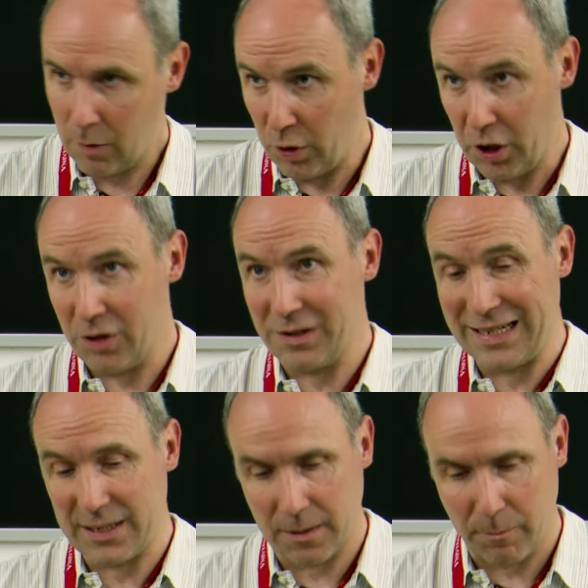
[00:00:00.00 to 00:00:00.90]
With all
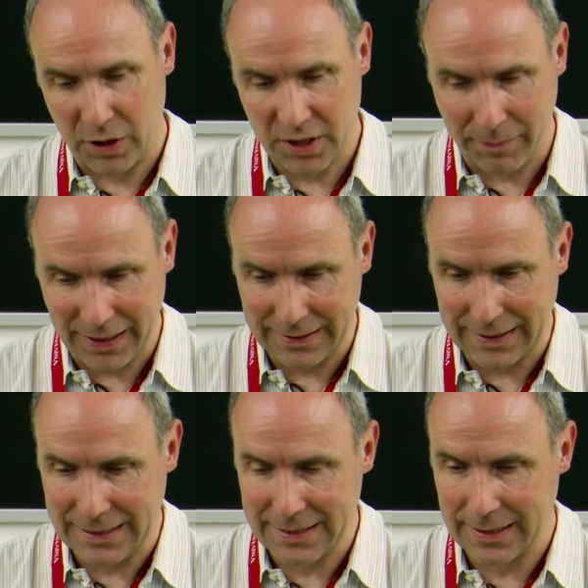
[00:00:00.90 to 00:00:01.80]
these
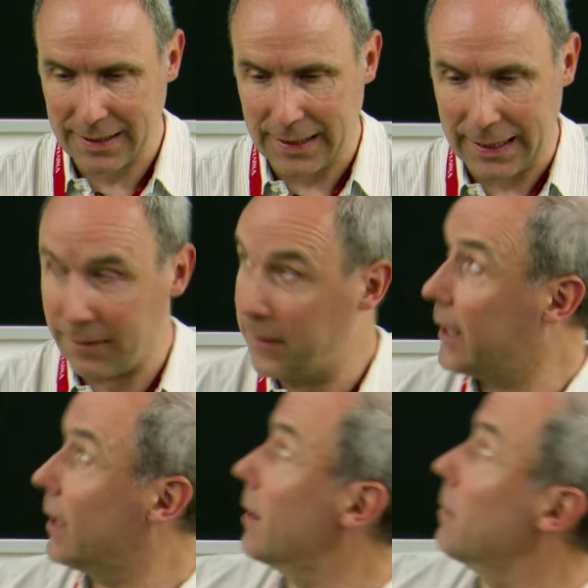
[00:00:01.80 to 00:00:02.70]
possibilities, I
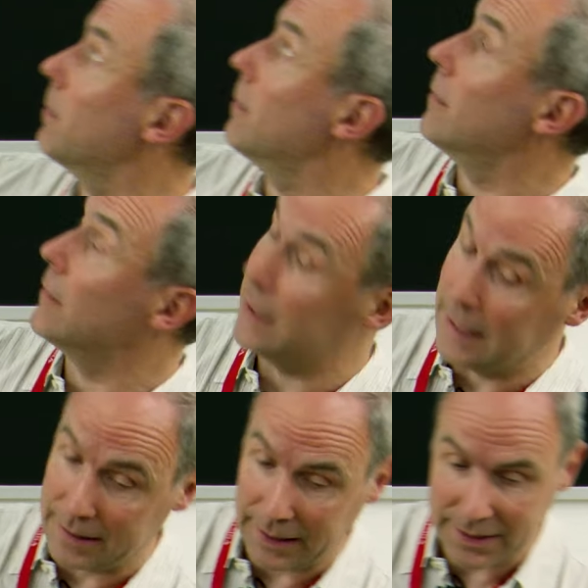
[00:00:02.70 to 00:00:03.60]
think
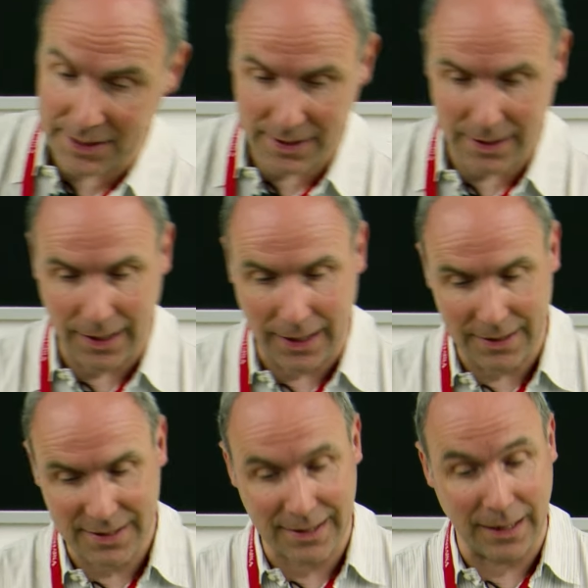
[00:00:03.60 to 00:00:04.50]
that it's
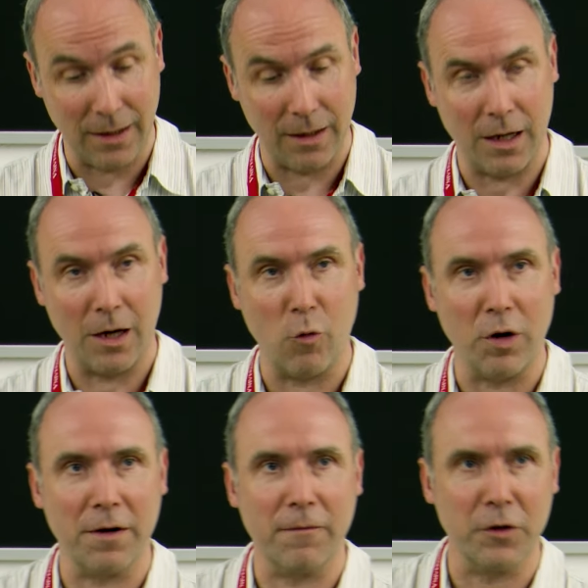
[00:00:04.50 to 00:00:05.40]
still a
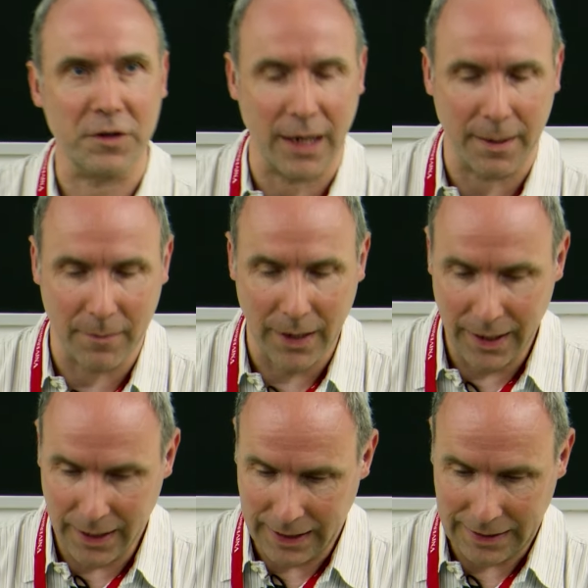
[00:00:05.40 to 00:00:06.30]
wonderful time
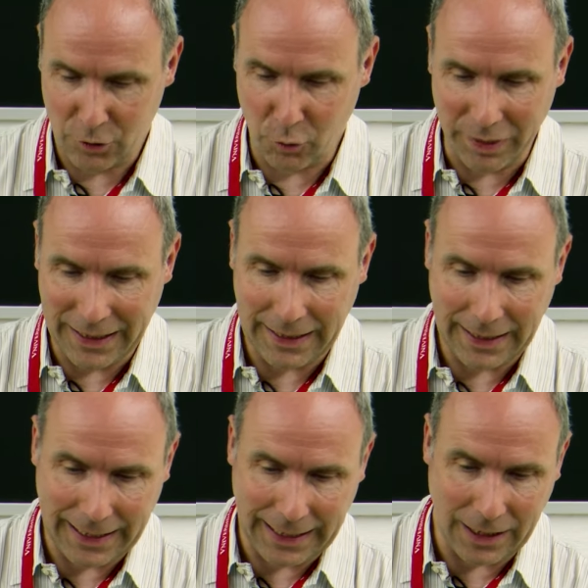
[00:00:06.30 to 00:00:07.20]
to be
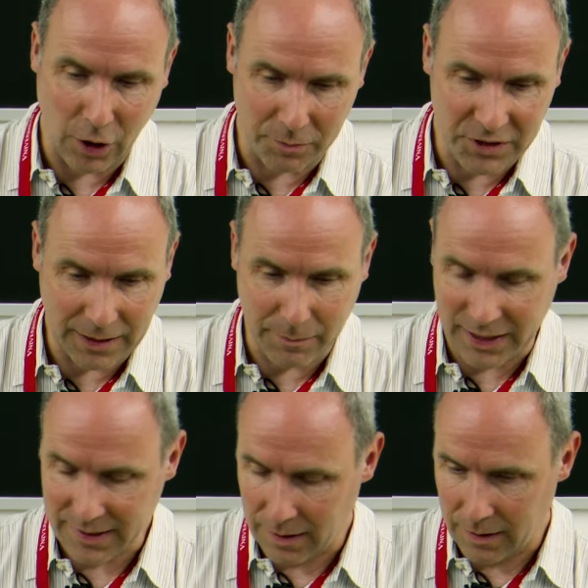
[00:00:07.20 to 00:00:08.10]
an Object
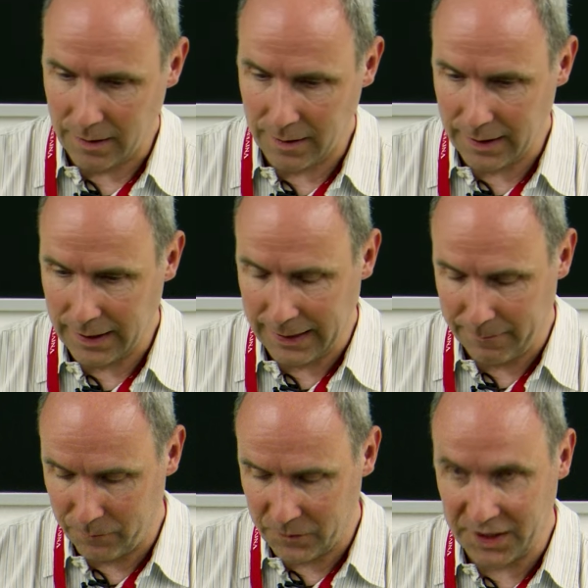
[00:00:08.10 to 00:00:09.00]
Pascal
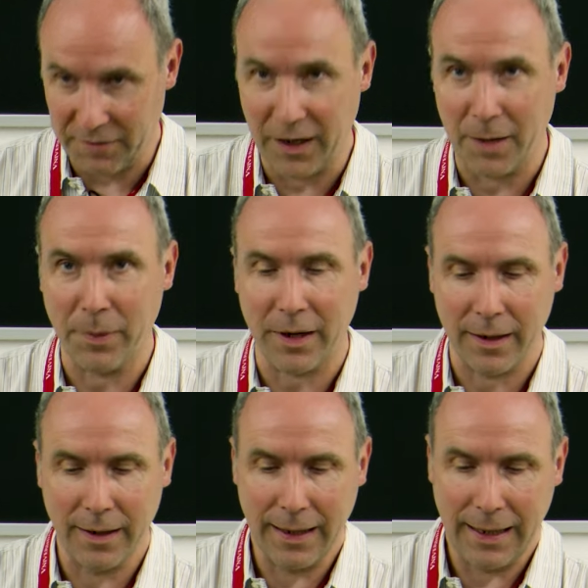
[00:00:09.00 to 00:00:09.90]
developer,
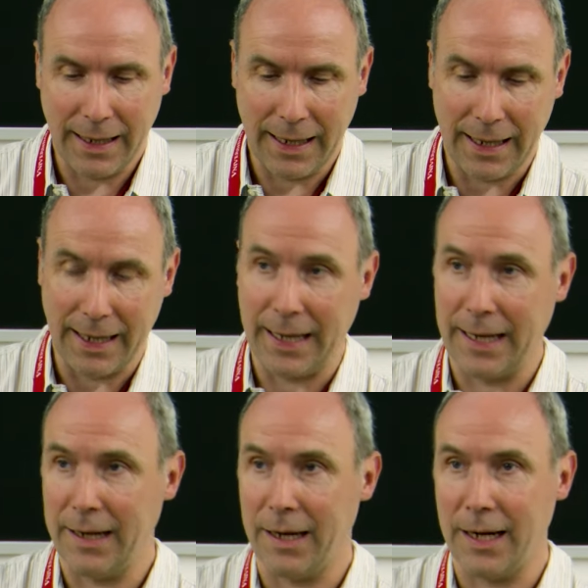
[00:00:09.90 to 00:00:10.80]

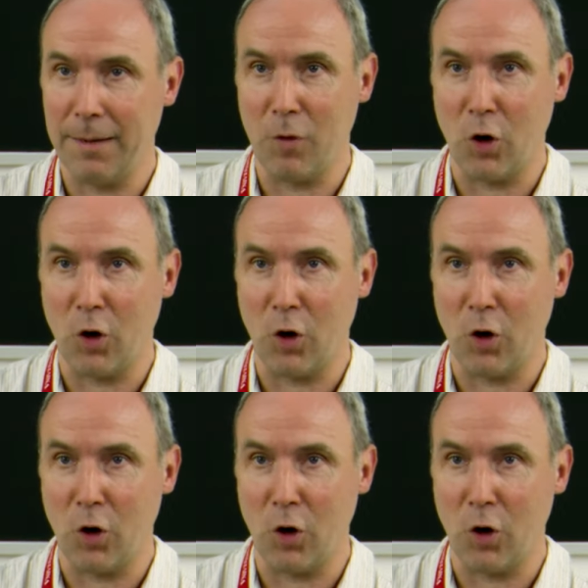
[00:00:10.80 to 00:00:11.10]
and I'm